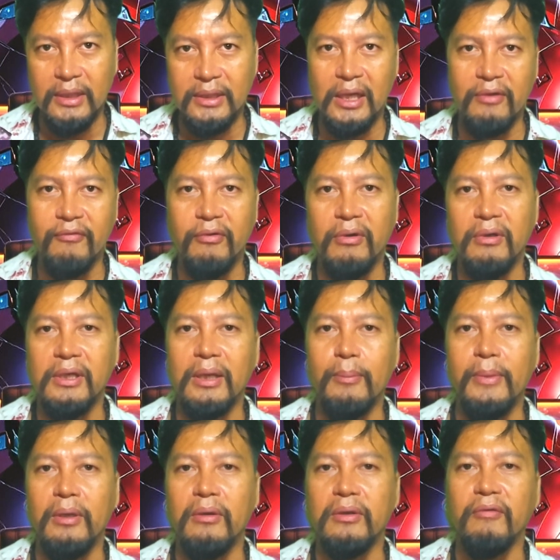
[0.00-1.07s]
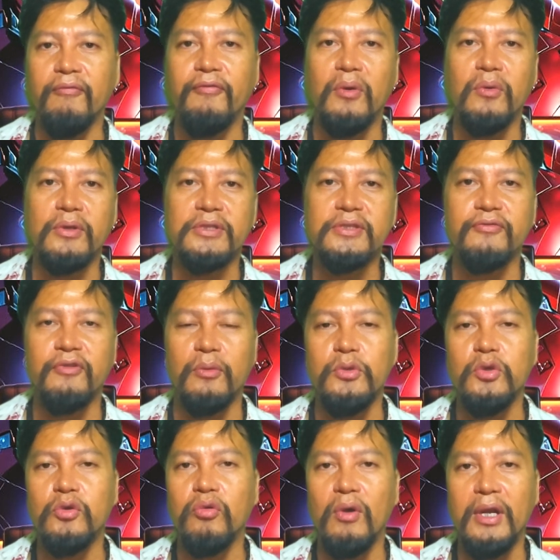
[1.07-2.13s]
diverting American focus from
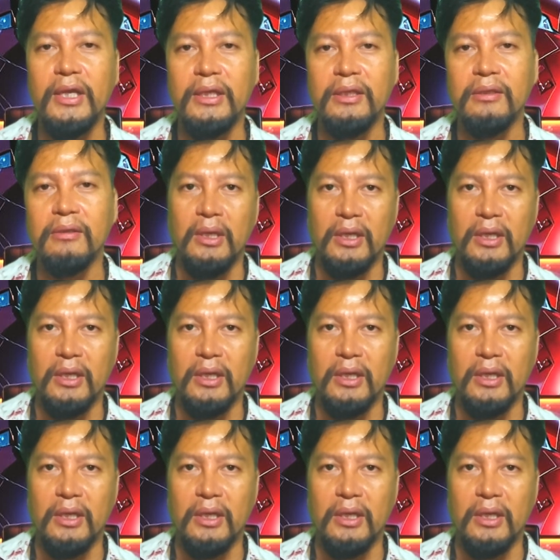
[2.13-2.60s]
Ukraine.